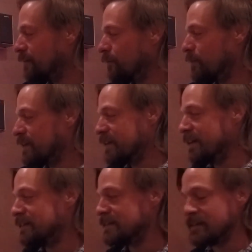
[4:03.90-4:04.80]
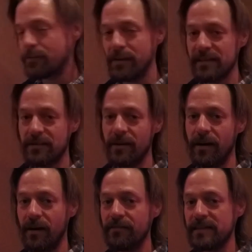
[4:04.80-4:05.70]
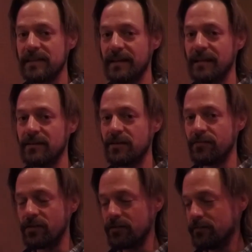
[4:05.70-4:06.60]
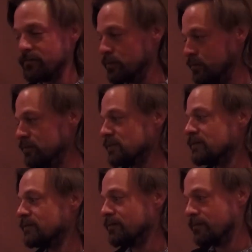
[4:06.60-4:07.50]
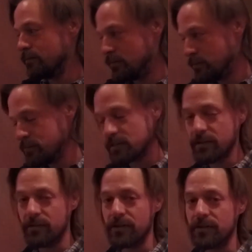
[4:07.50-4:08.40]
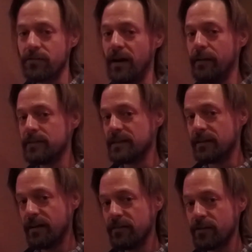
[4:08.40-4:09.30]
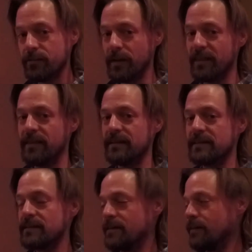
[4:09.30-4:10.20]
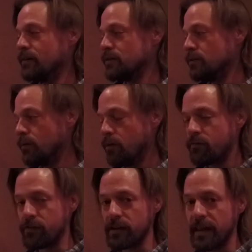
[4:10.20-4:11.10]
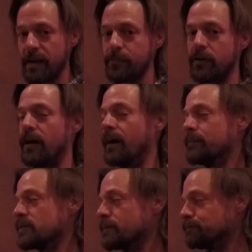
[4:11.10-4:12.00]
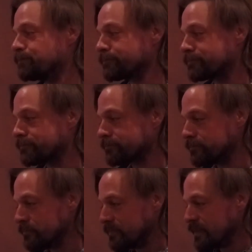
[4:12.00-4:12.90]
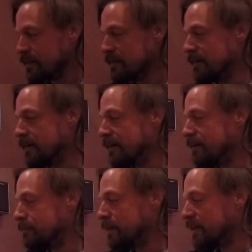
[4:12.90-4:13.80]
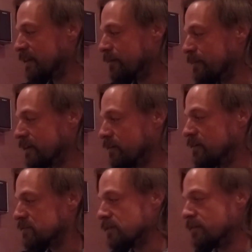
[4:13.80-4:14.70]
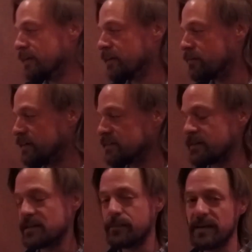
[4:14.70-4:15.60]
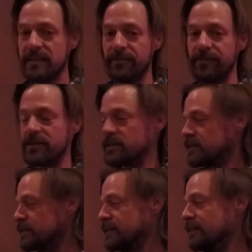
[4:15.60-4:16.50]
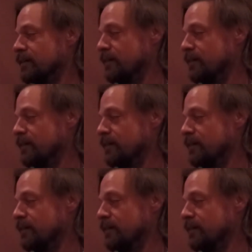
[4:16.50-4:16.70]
We can decrease our harvesting intervals using nurse crops and other methods to overlap crops. And then we can also increase our space efficiency